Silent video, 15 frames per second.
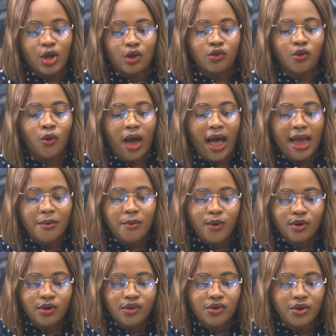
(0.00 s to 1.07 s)
So I
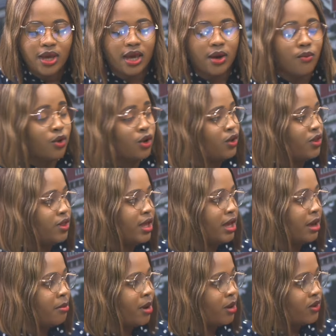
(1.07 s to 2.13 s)
want to hear what you
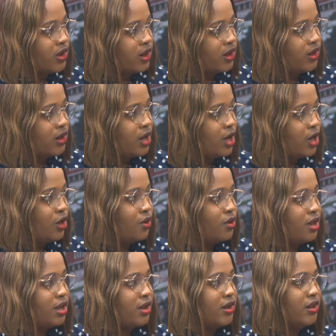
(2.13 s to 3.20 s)
think about it. Do you
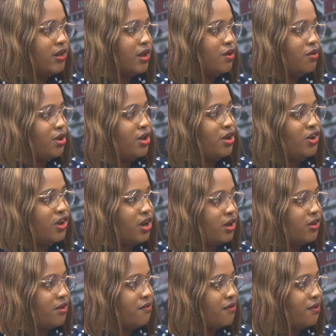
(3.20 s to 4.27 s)
think this is a good
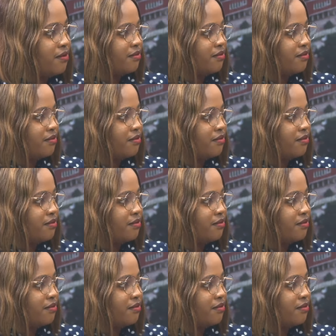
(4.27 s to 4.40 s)
initiative?